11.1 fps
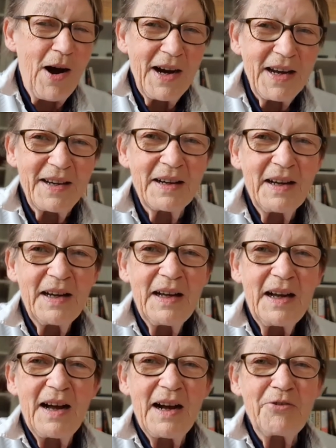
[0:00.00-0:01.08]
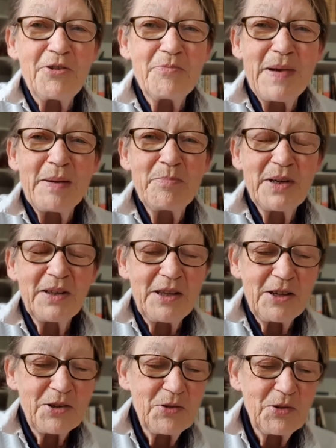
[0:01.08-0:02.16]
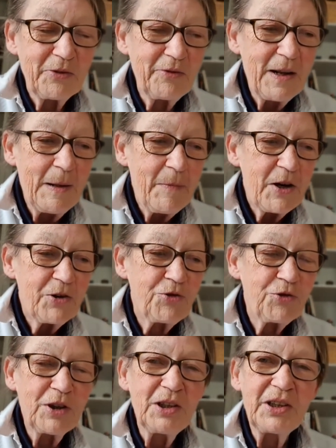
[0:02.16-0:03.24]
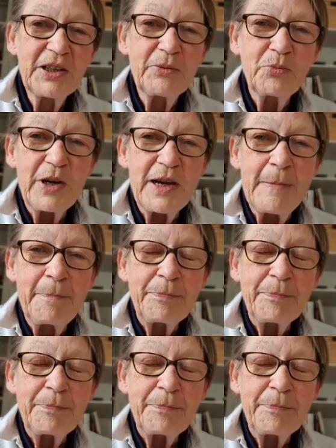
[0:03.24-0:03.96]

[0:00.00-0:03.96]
I, I remembered the sort of drill that we